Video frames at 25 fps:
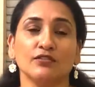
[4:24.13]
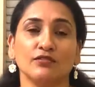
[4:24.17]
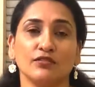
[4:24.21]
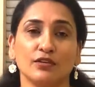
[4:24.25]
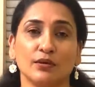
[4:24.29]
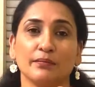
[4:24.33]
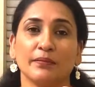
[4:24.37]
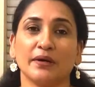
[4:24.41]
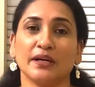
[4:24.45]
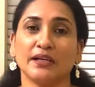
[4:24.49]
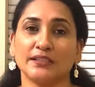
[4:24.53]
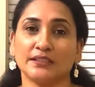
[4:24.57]

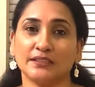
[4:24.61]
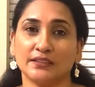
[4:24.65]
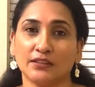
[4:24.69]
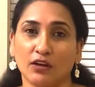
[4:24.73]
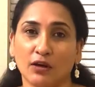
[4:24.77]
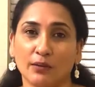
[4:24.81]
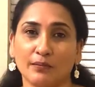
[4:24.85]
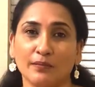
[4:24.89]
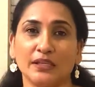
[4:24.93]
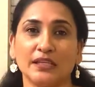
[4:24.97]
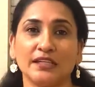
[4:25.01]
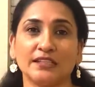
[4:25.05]
we might
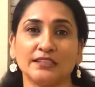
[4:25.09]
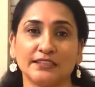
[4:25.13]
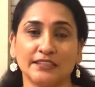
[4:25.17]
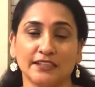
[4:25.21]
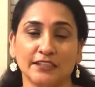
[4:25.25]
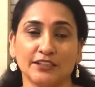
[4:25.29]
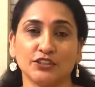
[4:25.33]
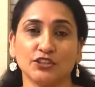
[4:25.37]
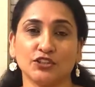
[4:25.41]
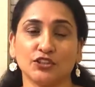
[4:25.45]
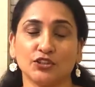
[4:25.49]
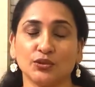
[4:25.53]
normally
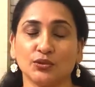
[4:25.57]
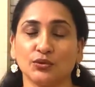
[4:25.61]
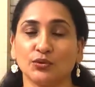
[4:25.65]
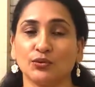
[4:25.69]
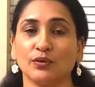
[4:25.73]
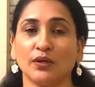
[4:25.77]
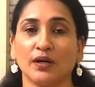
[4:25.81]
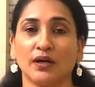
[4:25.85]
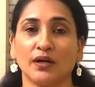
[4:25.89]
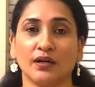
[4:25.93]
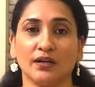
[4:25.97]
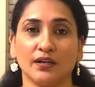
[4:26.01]
tend
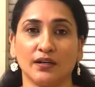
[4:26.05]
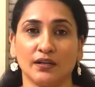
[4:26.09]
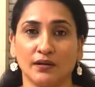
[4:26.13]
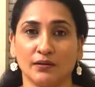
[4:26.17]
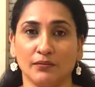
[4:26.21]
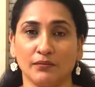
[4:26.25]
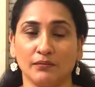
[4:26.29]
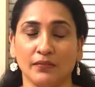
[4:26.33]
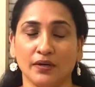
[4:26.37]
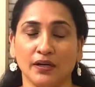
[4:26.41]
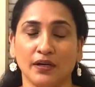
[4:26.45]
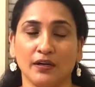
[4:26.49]
to
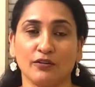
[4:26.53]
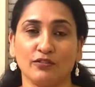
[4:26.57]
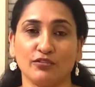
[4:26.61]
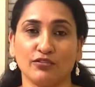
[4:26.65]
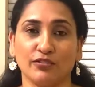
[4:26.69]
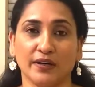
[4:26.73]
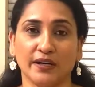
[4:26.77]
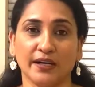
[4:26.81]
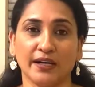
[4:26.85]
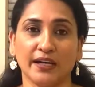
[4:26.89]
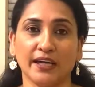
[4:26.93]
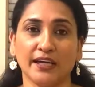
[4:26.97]
um, uh,
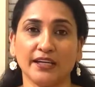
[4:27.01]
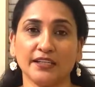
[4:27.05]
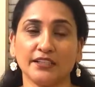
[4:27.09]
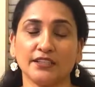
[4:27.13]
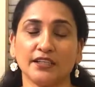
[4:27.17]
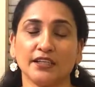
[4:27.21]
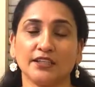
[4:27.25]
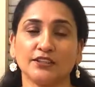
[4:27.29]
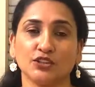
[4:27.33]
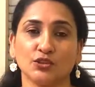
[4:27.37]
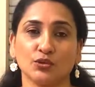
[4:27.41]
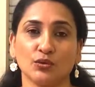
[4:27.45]

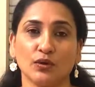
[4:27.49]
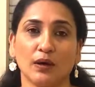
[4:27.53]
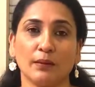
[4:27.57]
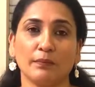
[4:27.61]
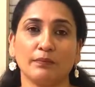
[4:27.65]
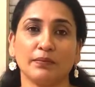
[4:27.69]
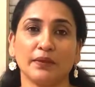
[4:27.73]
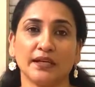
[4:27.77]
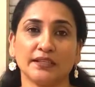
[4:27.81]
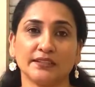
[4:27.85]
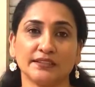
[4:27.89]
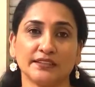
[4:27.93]
forget to
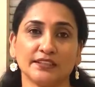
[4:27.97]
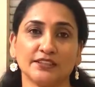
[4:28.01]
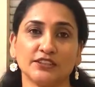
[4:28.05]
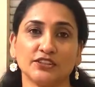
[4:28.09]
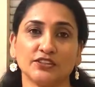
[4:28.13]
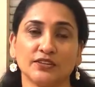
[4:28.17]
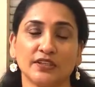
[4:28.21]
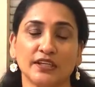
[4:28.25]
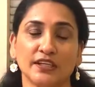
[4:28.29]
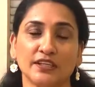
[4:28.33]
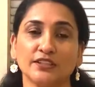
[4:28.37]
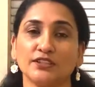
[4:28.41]
apply
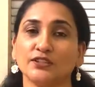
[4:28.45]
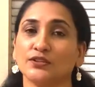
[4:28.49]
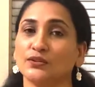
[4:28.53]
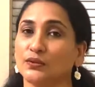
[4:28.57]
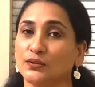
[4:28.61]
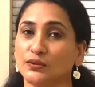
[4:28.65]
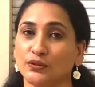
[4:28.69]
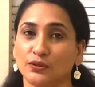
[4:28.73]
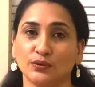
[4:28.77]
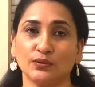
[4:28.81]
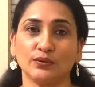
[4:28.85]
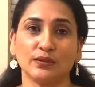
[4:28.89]
sunscreen
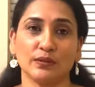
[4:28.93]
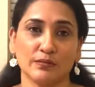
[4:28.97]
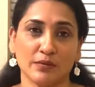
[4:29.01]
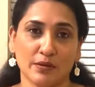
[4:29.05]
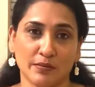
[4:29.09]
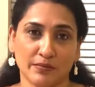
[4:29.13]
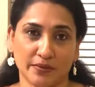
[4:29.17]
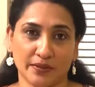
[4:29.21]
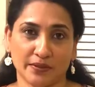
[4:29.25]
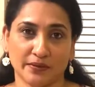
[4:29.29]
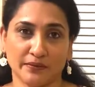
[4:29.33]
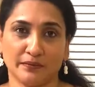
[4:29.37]
so do
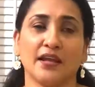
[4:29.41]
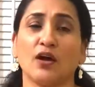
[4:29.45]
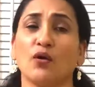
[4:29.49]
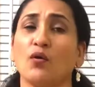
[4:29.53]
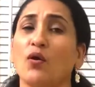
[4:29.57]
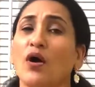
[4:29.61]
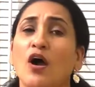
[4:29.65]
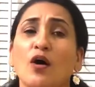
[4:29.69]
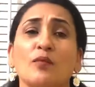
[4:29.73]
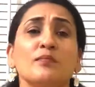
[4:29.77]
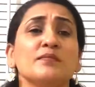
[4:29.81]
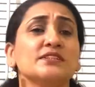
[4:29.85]
remember now
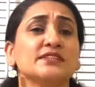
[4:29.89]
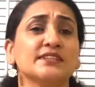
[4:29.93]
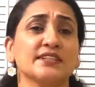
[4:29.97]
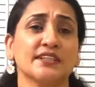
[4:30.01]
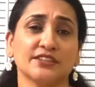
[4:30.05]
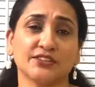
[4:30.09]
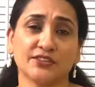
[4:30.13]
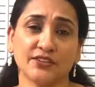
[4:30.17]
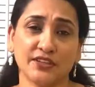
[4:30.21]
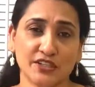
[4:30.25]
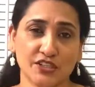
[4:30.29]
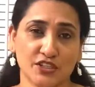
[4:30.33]
how much
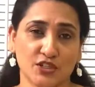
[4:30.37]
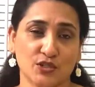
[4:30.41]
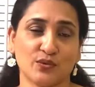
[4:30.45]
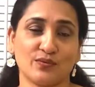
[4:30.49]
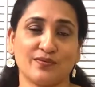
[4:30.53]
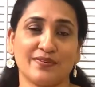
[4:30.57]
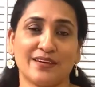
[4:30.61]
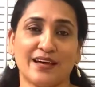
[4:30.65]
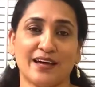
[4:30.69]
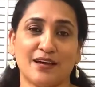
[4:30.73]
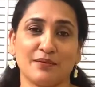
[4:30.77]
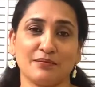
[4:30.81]
sunscreen
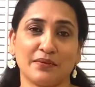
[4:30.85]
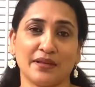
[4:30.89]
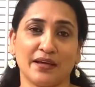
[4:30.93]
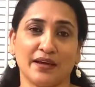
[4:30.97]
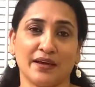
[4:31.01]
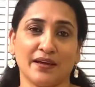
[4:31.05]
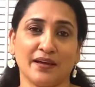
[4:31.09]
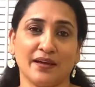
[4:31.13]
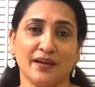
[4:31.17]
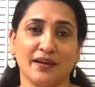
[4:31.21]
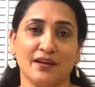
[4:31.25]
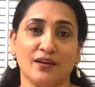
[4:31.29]
should be
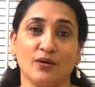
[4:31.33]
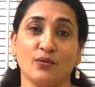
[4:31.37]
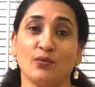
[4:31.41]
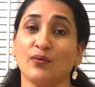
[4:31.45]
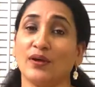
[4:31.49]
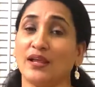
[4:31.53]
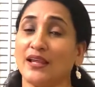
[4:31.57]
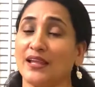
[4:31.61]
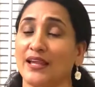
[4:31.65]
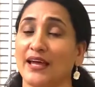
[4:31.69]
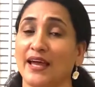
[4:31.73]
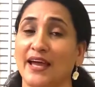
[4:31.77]
applied
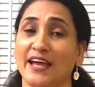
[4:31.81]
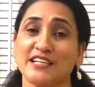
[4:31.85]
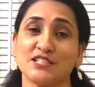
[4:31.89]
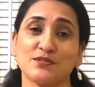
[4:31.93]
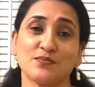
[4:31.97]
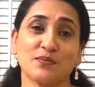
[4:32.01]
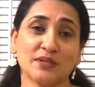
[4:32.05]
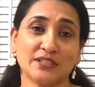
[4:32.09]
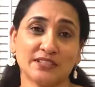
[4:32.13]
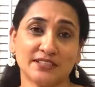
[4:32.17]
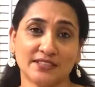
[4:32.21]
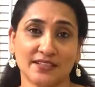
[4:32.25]
well,
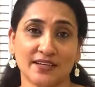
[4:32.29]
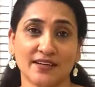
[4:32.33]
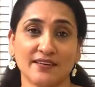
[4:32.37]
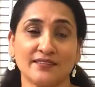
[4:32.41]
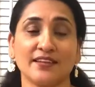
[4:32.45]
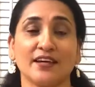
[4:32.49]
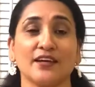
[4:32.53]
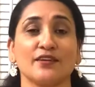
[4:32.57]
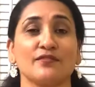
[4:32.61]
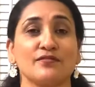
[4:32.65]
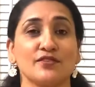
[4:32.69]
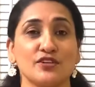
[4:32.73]
experts say
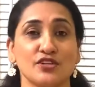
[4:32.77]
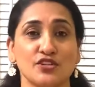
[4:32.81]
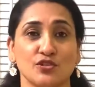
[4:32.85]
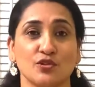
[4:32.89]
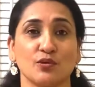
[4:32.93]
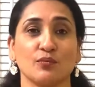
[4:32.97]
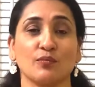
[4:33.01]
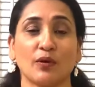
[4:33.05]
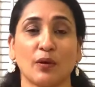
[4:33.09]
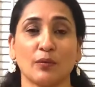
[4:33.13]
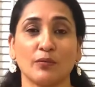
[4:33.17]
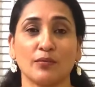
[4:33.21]
that we
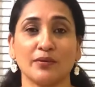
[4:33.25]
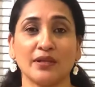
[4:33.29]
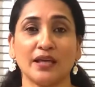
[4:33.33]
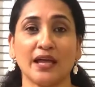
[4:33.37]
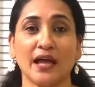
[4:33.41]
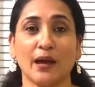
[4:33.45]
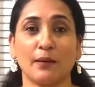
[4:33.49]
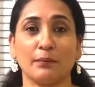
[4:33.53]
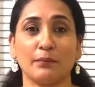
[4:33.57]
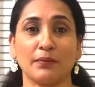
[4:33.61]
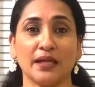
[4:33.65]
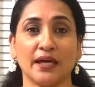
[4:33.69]
should
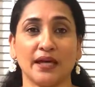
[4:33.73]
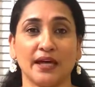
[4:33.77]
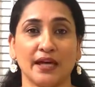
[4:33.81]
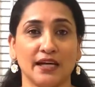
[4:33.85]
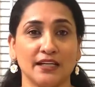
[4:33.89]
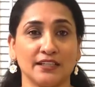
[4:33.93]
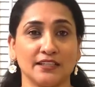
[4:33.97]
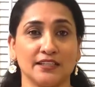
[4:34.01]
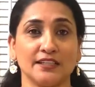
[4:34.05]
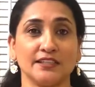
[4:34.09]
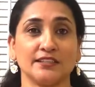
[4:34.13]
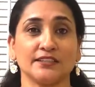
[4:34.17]
probably apply
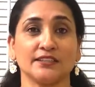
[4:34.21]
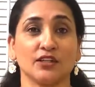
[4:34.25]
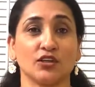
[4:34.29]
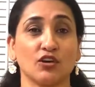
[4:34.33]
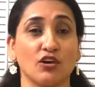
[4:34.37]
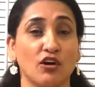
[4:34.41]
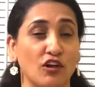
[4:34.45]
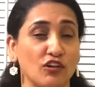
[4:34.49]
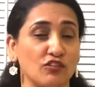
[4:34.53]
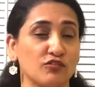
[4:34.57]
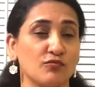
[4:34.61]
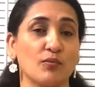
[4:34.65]
at least a
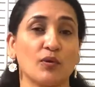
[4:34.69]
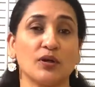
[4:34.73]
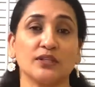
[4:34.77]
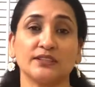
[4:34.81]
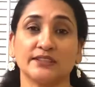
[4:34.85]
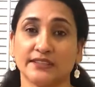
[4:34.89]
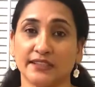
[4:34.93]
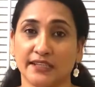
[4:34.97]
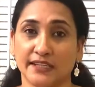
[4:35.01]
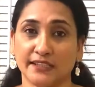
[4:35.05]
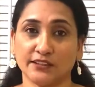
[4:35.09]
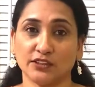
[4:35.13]
golf ball
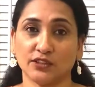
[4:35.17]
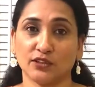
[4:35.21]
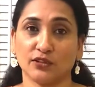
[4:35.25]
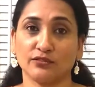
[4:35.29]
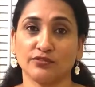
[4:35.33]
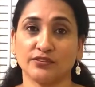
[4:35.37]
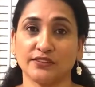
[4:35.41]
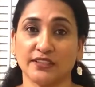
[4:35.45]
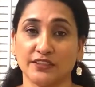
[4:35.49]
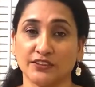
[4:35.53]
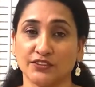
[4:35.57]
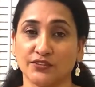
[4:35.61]
size
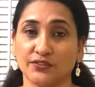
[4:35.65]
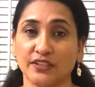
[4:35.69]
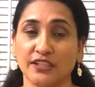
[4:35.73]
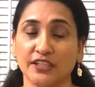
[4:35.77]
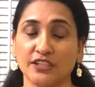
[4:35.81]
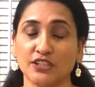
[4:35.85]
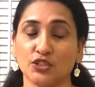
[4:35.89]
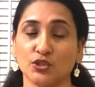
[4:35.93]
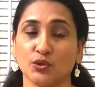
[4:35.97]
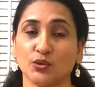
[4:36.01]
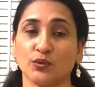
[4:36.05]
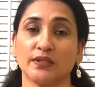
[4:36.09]
of
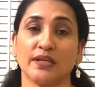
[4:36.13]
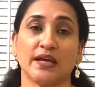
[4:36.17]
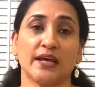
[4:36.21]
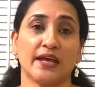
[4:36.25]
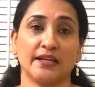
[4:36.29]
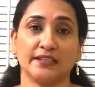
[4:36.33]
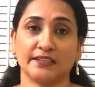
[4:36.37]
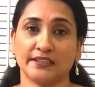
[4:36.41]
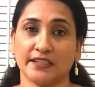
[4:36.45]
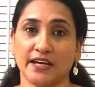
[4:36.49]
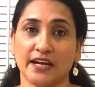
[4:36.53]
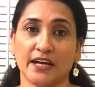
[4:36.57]
sunscreen to the
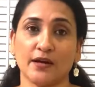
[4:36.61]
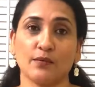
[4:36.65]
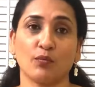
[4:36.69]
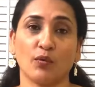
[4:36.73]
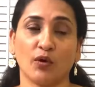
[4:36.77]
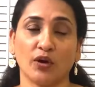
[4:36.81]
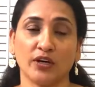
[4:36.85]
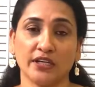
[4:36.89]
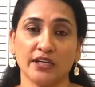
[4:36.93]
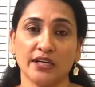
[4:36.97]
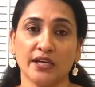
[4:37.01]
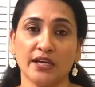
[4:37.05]
entire
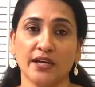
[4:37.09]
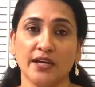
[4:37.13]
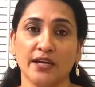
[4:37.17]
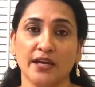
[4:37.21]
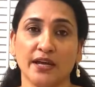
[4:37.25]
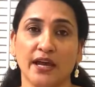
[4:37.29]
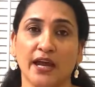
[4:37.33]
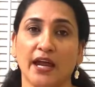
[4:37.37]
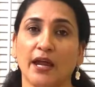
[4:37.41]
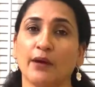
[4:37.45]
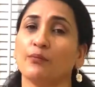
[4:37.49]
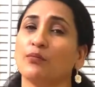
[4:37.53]
body
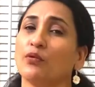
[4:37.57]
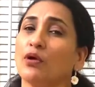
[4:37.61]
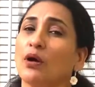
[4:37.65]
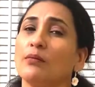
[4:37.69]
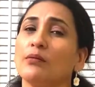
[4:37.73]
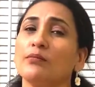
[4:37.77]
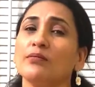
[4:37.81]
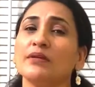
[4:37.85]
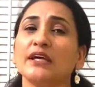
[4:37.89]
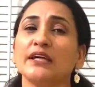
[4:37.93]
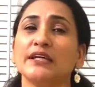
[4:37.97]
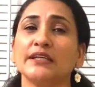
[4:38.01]
and
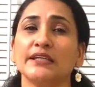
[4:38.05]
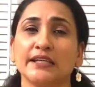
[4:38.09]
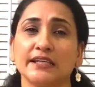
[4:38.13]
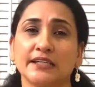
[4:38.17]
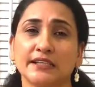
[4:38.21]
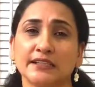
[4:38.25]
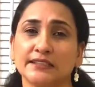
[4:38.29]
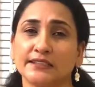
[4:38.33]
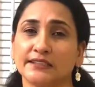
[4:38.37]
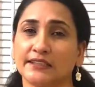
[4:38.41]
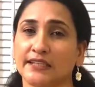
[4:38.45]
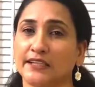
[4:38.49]
probably a
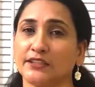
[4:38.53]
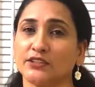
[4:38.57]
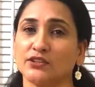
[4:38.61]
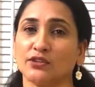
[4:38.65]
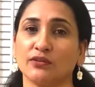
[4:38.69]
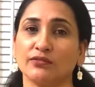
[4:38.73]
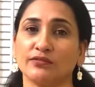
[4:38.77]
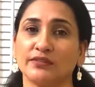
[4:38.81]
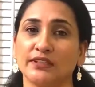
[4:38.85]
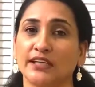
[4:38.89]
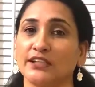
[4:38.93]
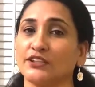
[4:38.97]
nickel size
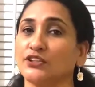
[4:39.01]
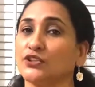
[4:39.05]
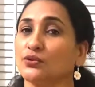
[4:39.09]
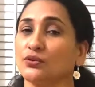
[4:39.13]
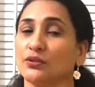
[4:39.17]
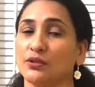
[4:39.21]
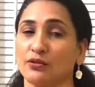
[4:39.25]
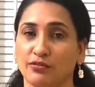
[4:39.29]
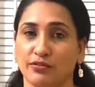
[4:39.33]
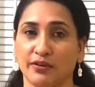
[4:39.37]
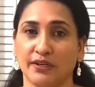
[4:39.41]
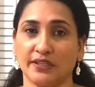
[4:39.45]
of that to
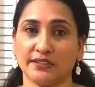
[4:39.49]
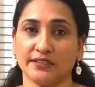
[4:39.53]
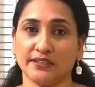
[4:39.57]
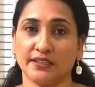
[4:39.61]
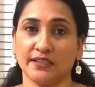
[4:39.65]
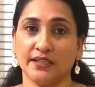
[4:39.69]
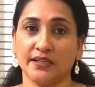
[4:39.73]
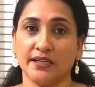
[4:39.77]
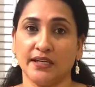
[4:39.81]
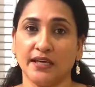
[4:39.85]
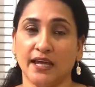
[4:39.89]
the face.